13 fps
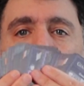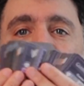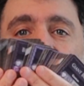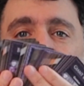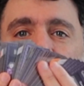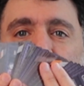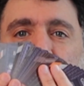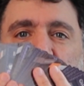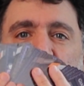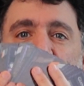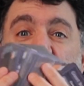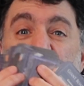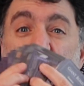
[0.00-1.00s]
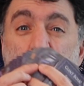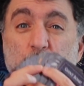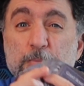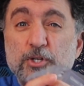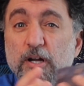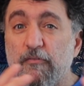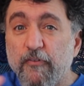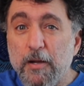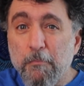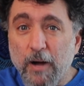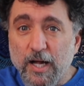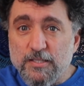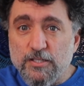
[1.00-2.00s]
deck. Sometimes you're going to fight
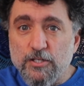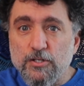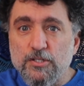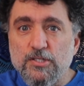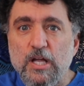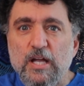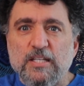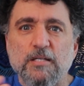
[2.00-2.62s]
monsters.